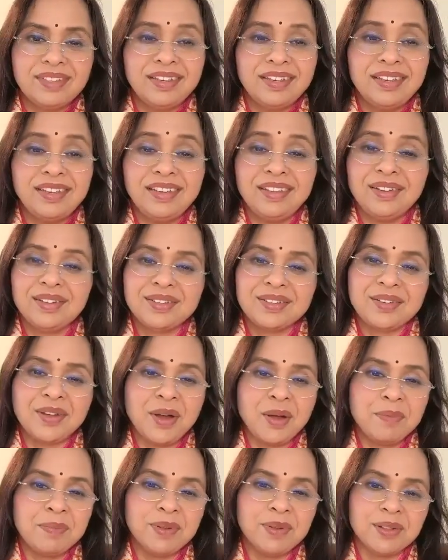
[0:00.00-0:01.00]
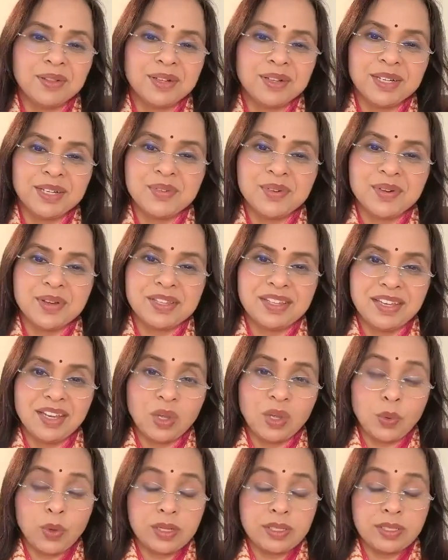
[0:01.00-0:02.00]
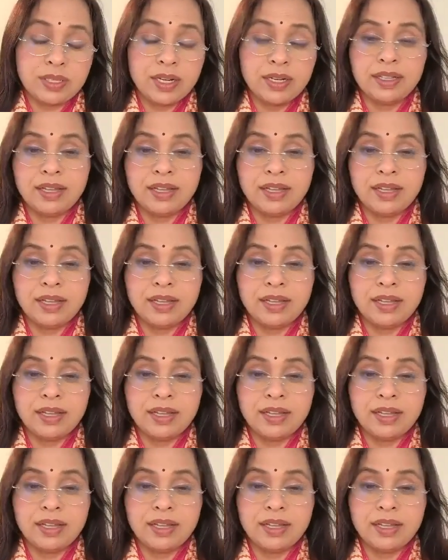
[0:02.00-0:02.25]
he stopped all the devotees. He requested